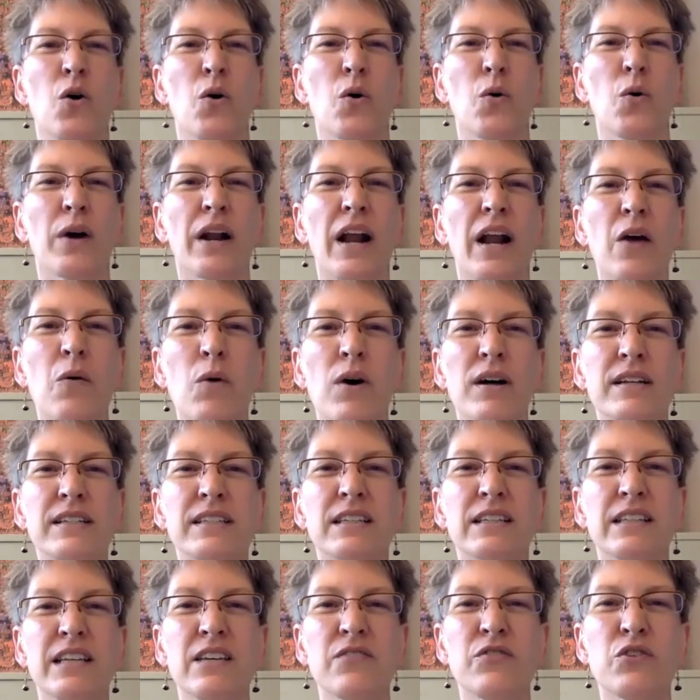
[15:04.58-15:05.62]
What I want to
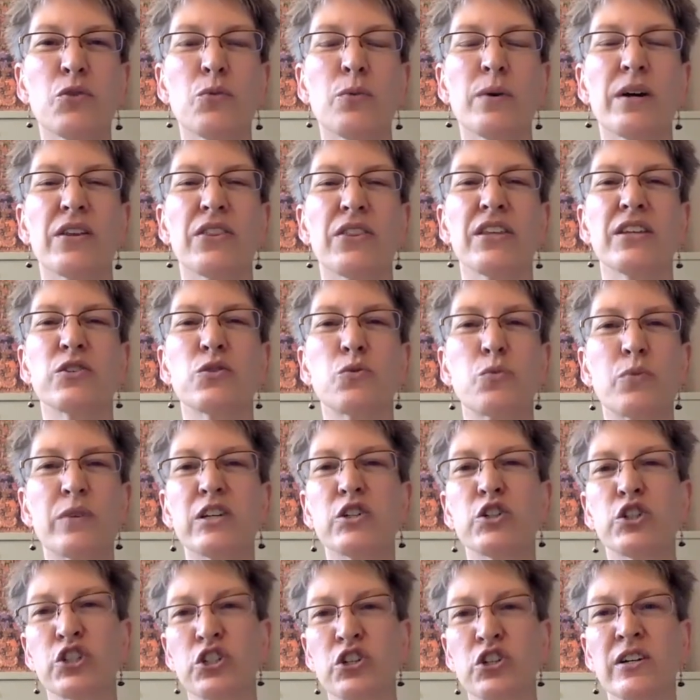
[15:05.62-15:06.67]
leave you with is
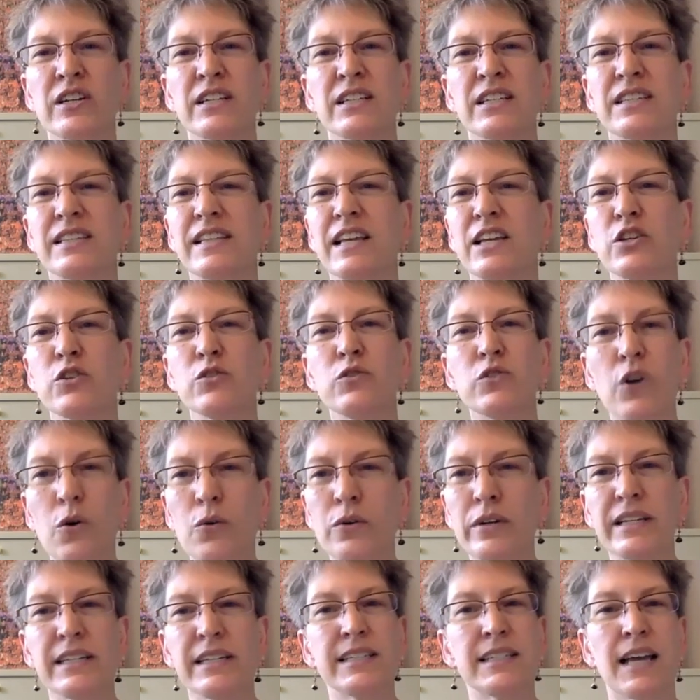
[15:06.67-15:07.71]
reassurance that you
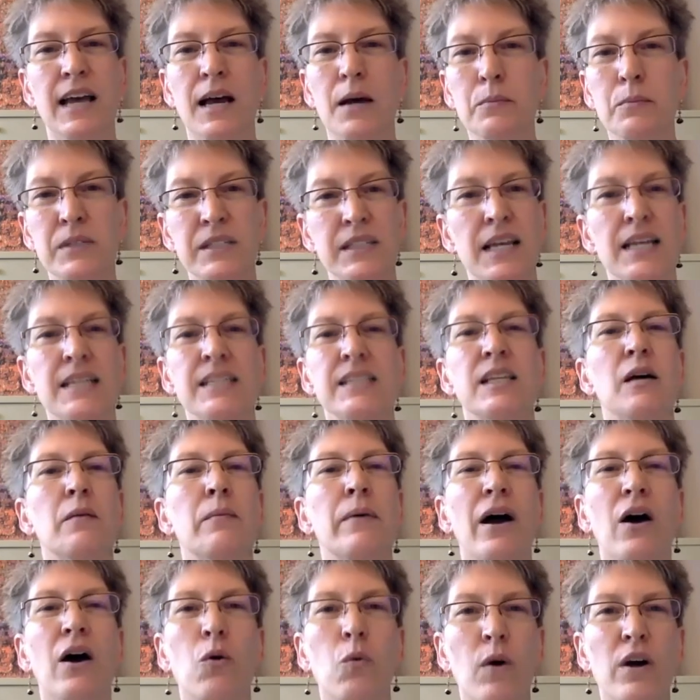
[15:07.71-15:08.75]
don't need to obsess
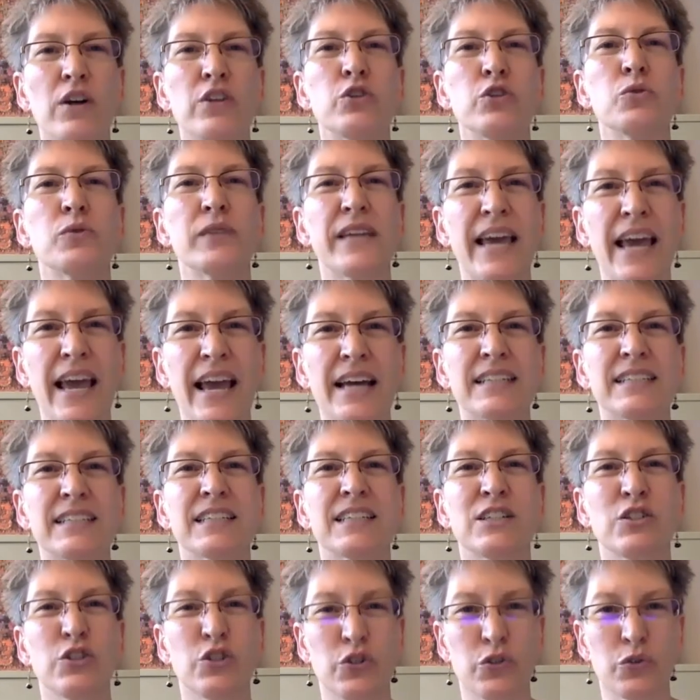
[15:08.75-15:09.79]
about what you can't
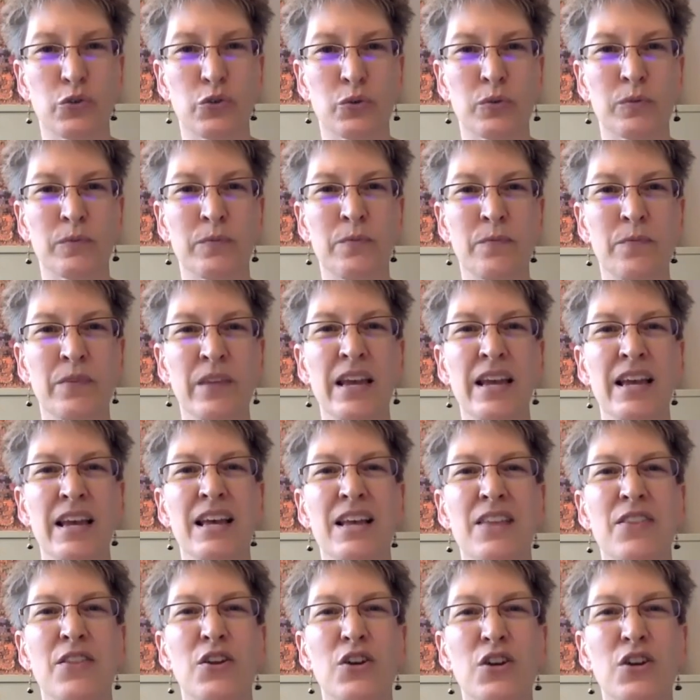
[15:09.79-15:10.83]
do.
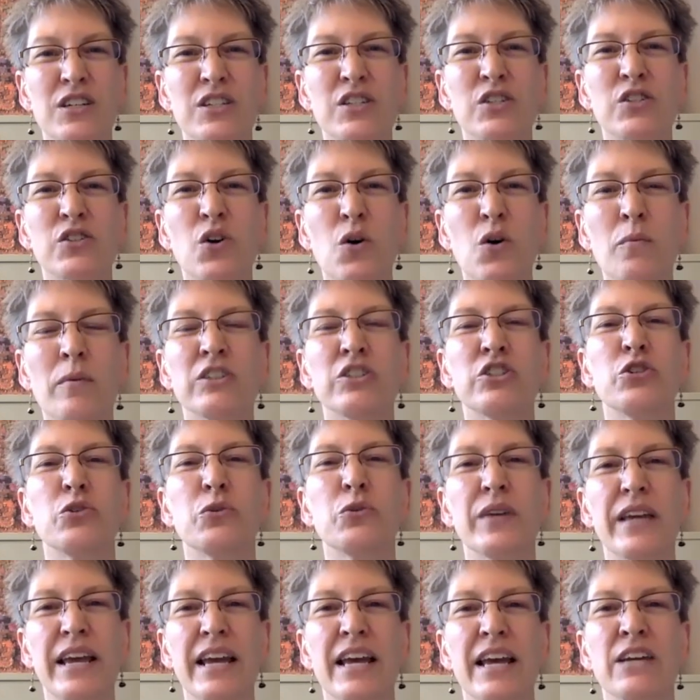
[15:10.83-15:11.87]
There is so much you
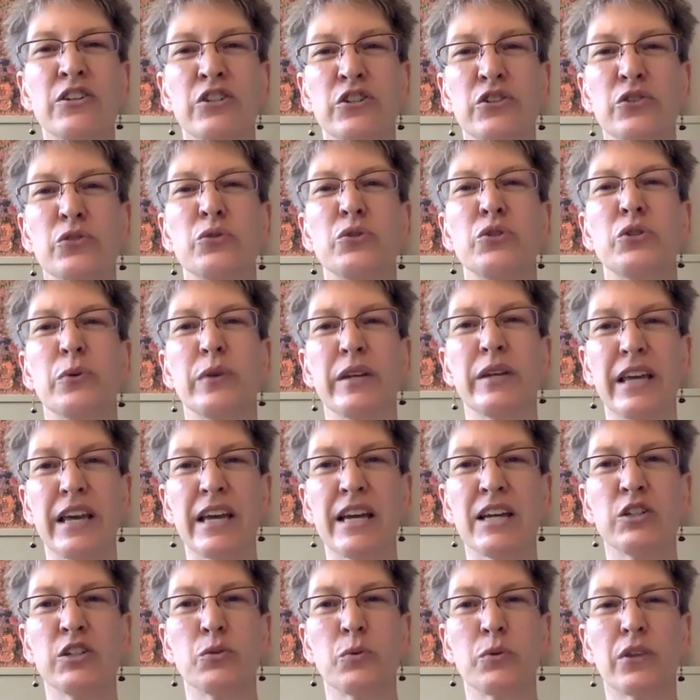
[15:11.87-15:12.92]
can do to
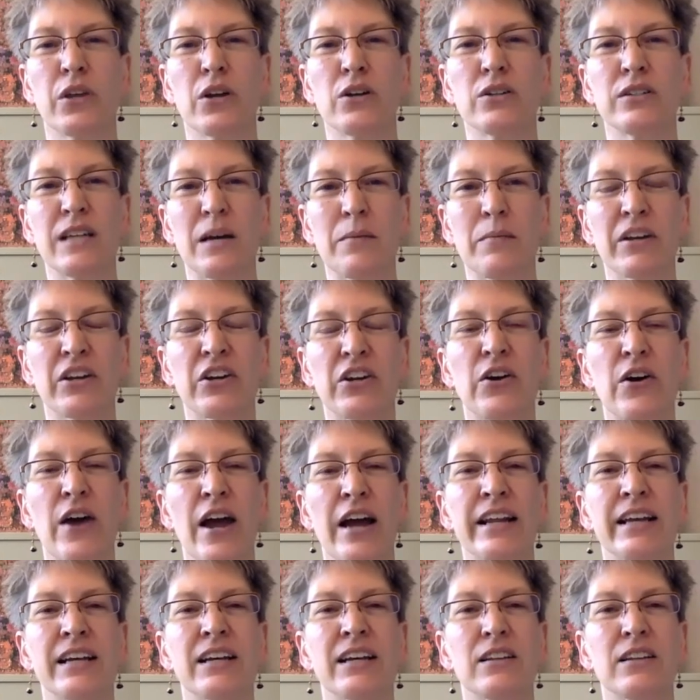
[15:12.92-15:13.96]
engage with our
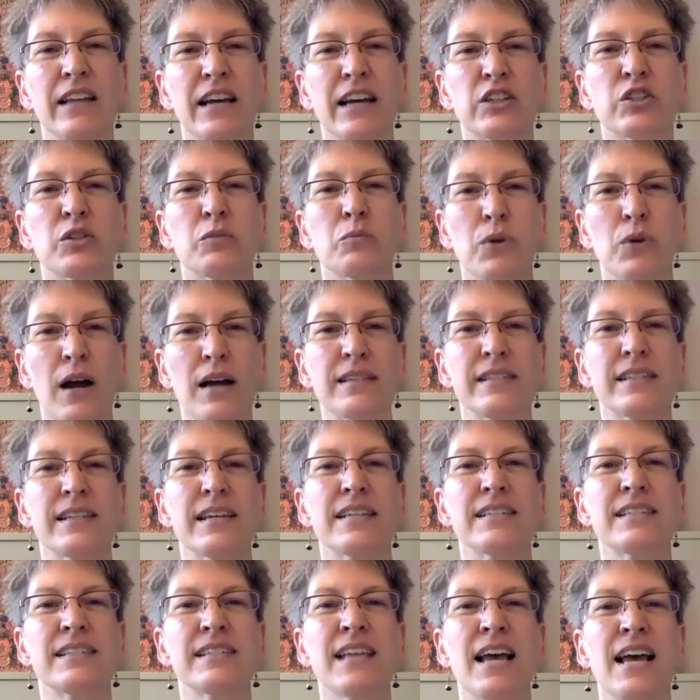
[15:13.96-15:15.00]
democratic election
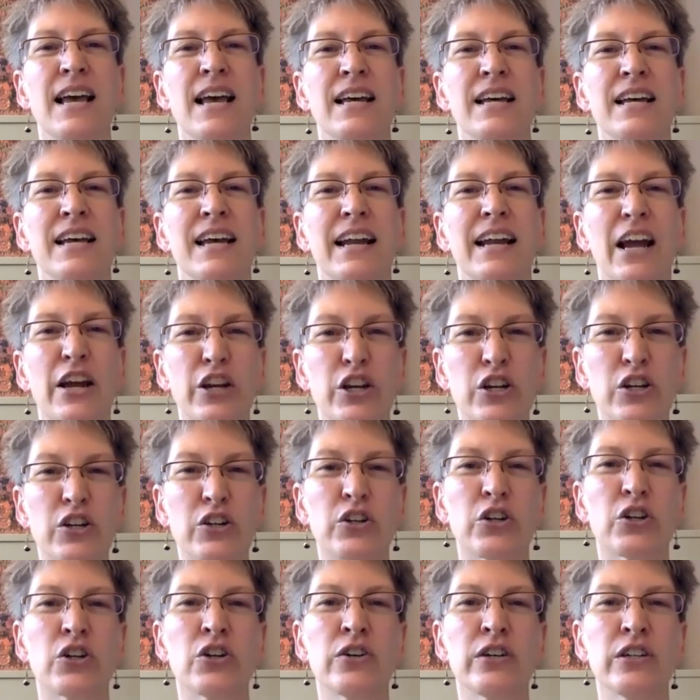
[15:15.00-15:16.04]
process, and I
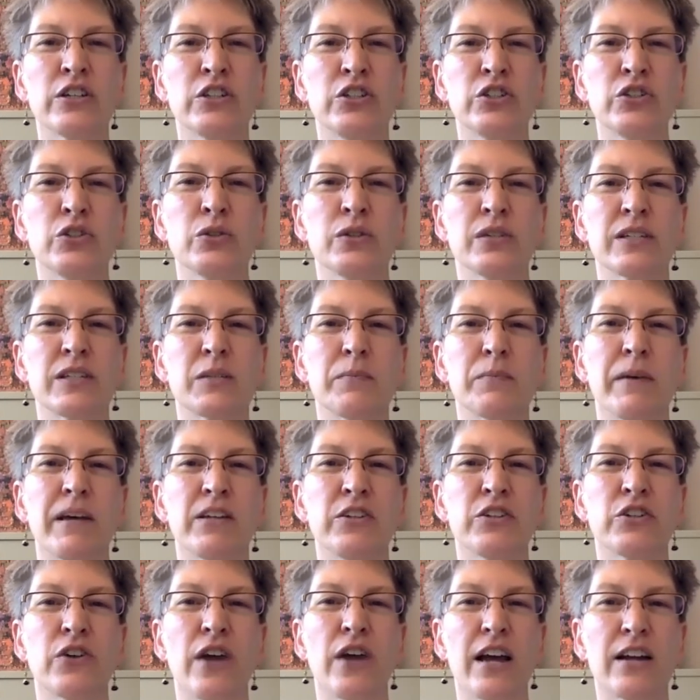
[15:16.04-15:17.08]
encourage you to
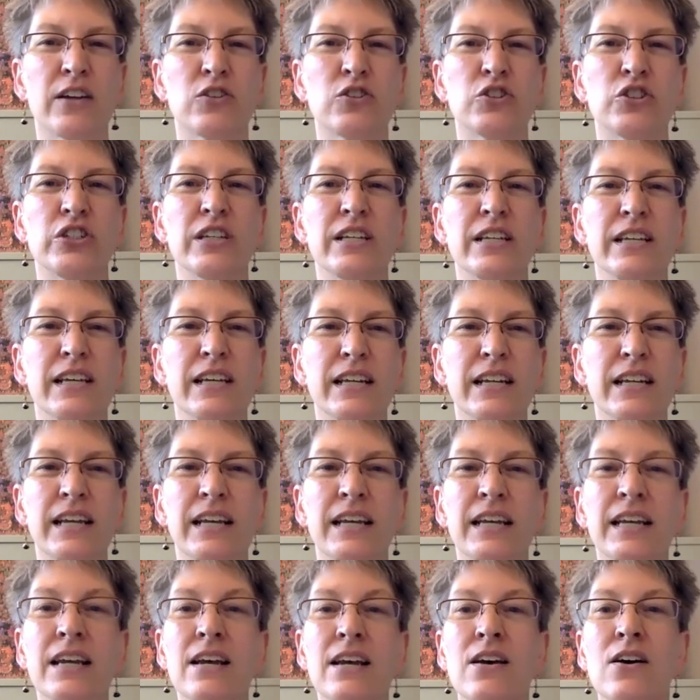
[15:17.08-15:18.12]
spend your energy
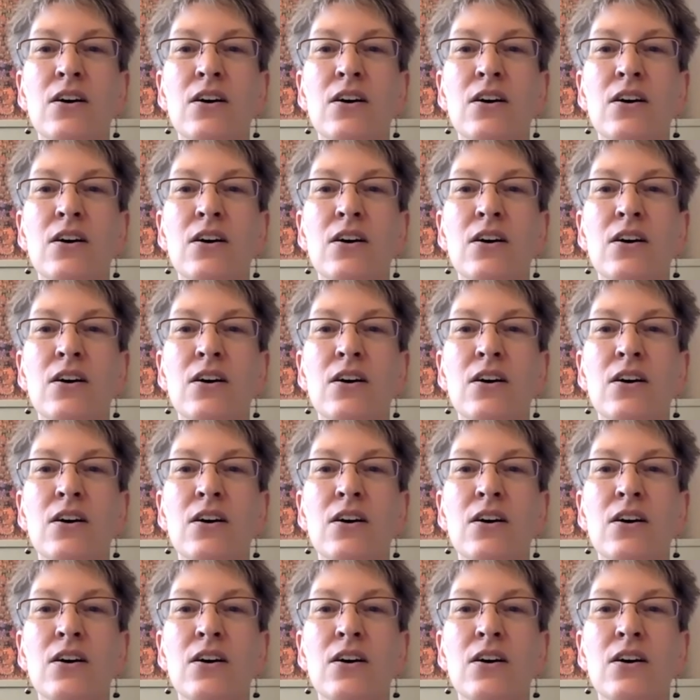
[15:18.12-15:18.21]
getting